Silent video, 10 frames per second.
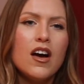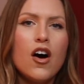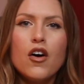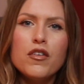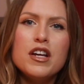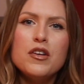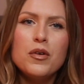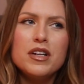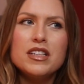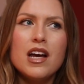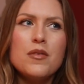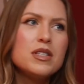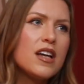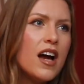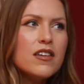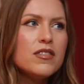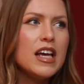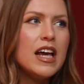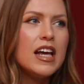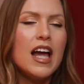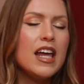already annoyed because I was kind of late.